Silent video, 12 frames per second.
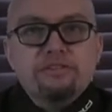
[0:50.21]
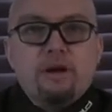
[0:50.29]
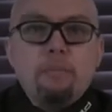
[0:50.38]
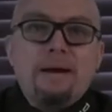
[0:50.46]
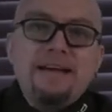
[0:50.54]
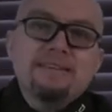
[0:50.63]

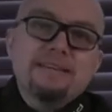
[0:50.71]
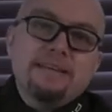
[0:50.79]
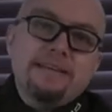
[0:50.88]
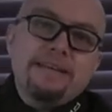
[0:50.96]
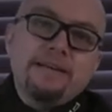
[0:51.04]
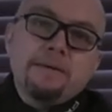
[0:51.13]
So
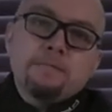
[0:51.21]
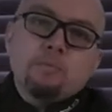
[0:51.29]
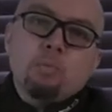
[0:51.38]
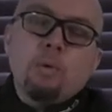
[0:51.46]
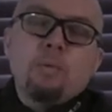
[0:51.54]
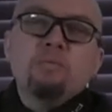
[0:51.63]
basically,
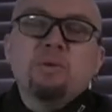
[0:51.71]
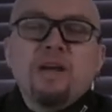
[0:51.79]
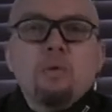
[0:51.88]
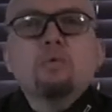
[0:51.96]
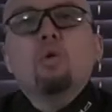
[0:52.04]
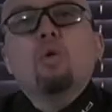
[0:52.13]
we
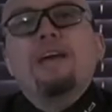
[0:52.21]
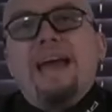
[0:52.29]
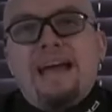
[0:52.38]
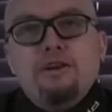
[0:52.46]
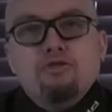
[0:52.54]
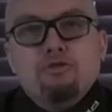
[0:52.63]
don't call it
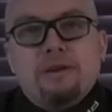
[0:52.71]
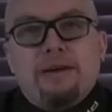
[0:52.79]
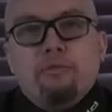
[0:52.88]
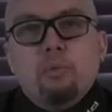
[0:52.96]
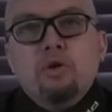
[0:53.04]
entry level,